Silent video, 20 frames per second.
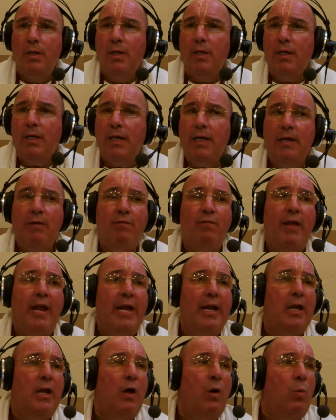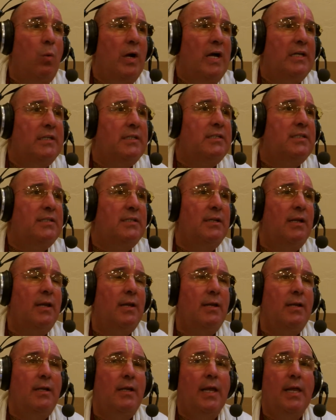King Vena was
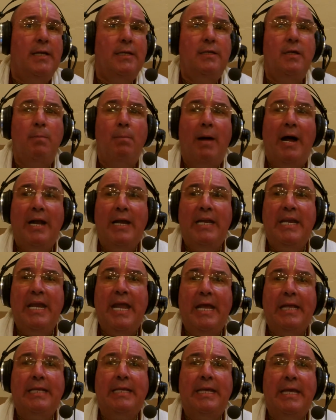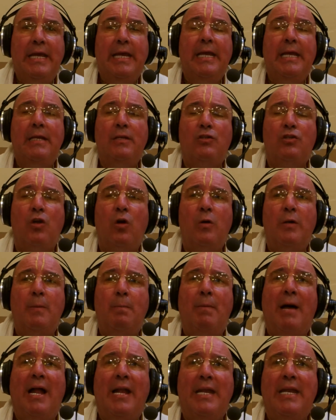a demoniac king, so
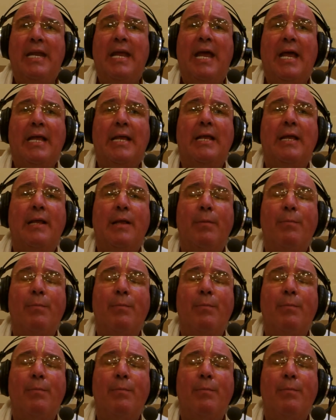demoniac,